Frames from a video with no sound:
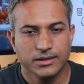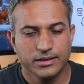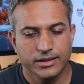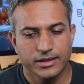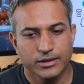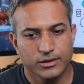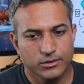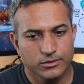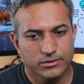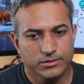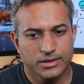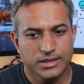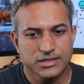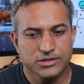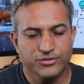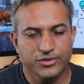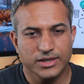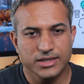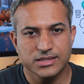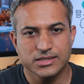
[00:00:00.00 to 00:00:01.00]
Now,
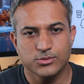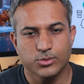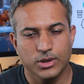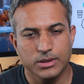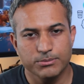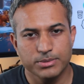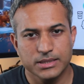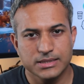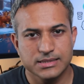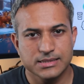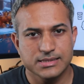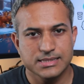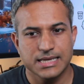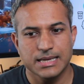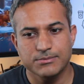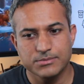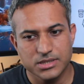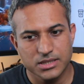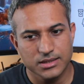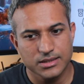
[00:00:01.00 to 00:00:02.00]
as far as OnePlus and
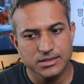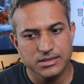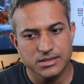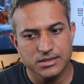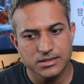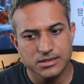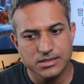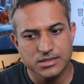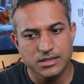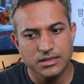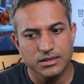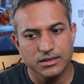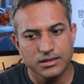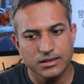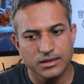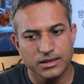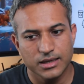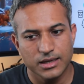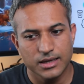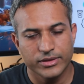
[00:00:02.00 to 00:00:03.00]
Samsung is
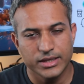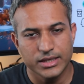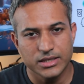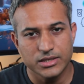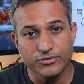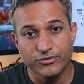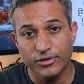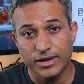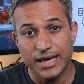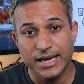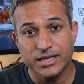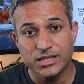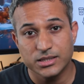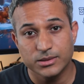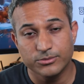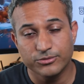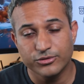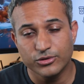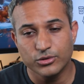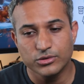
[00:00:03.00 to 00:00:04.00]
concerned, the
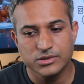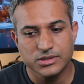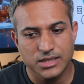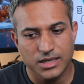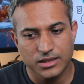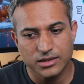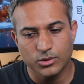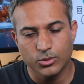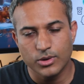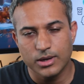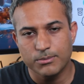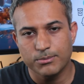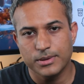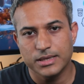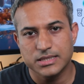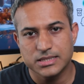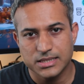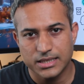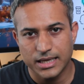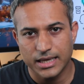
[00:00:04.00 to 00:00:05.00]
flagship phones are the
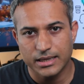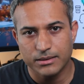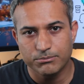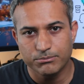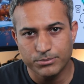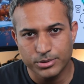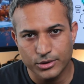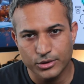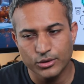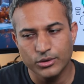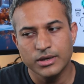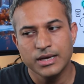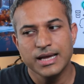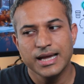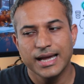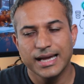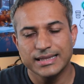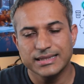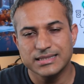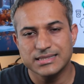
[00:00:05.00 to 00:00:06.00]
OnePlus 9 Pro
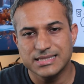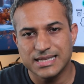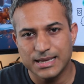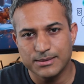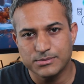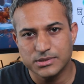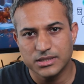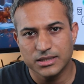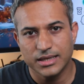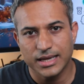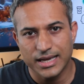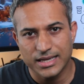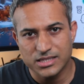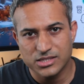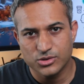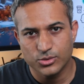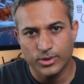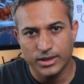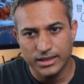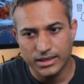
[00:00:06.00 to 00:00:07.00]
and the Samsung
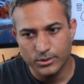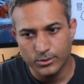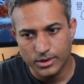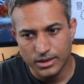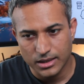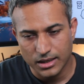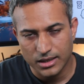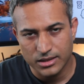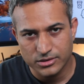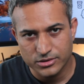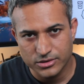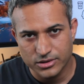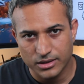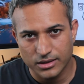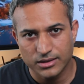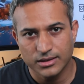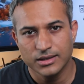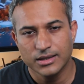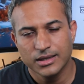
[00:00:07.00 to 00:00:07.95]
S21 Ultra.